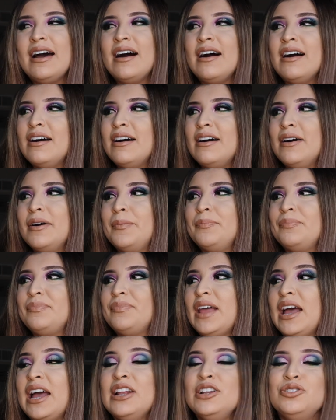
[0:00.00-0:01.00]
um,
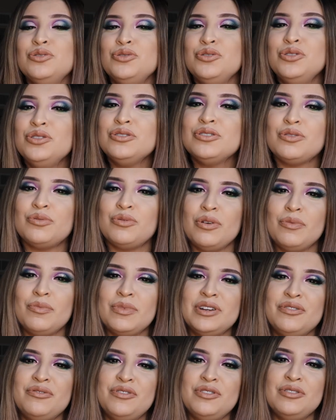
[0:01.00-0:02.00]
I do use
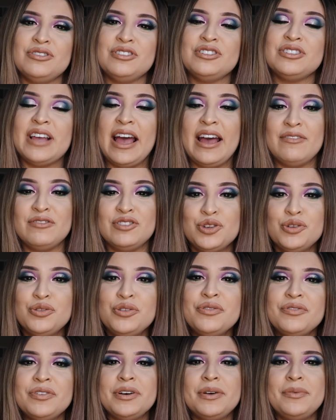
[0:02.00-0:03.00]
aroma diffusers I have
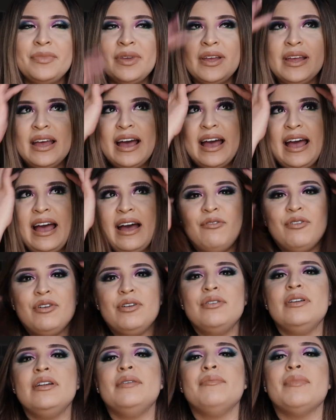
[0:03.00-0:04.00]
two of them I have
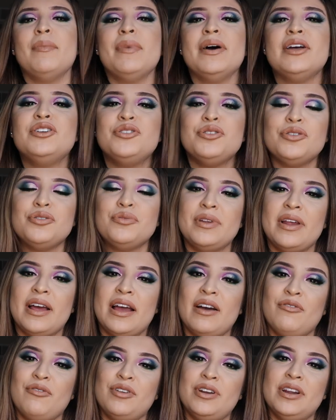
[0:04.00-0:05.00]
one in my bedroom and I
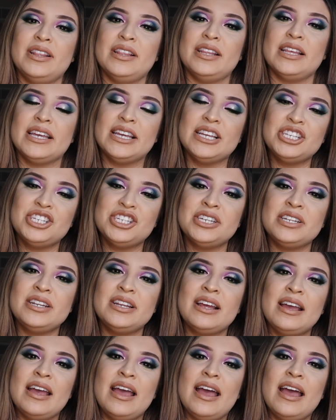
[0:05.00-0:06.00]
have one in the
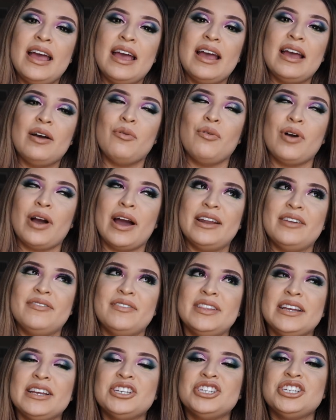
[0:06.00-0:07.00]
kitchen well kind of
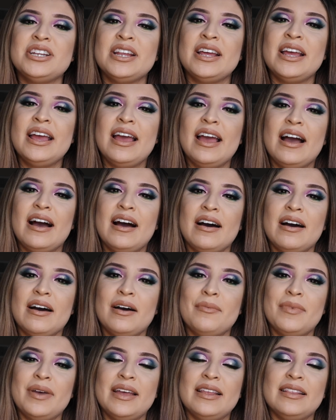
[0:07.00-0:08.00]
in the kitchen
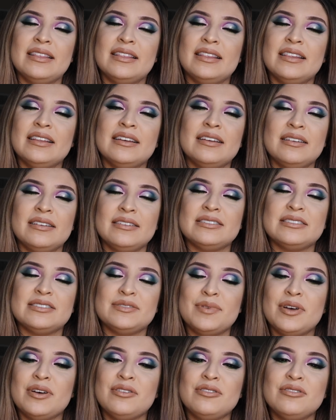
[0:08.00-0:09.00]
um, and the
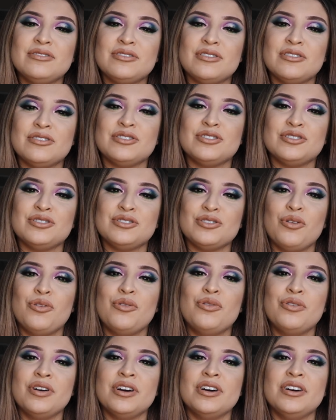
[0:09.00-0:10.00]
smells are
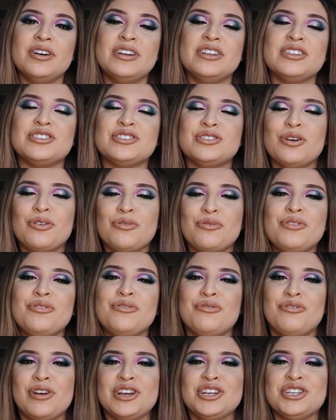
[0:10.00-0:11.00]
so good it's so
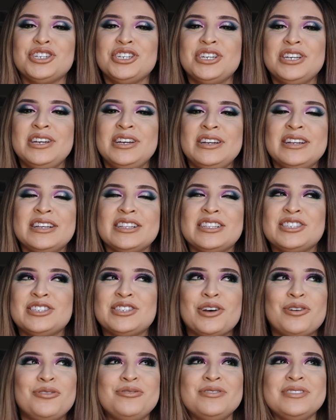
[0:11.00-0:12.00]
refreshing it's
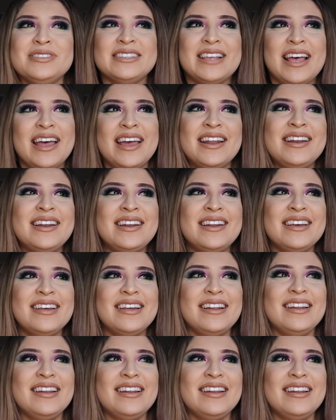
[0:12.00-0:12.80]
so zen